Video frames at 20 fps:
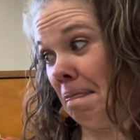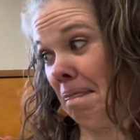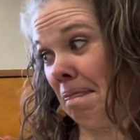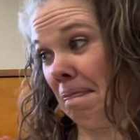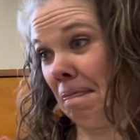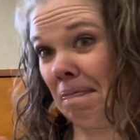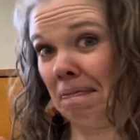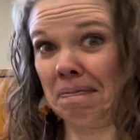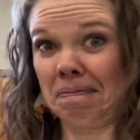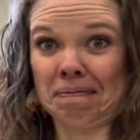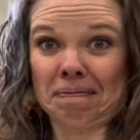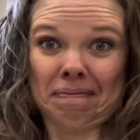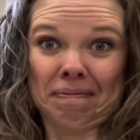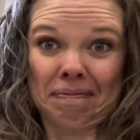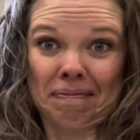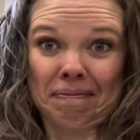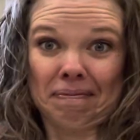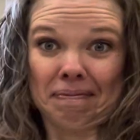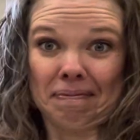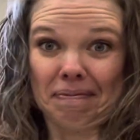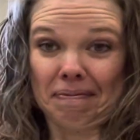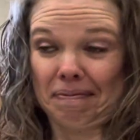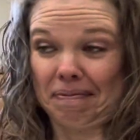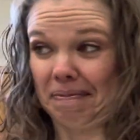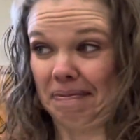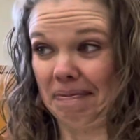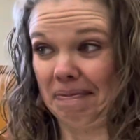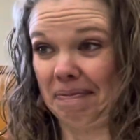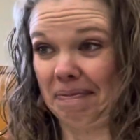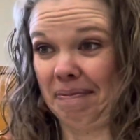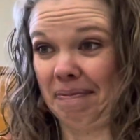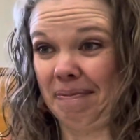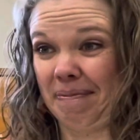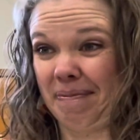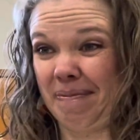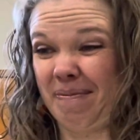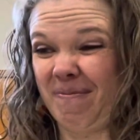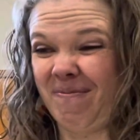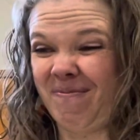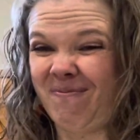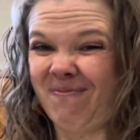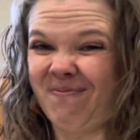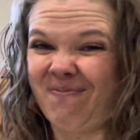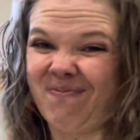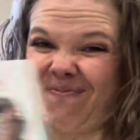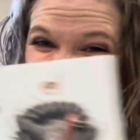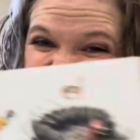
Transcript: Nobody speaks.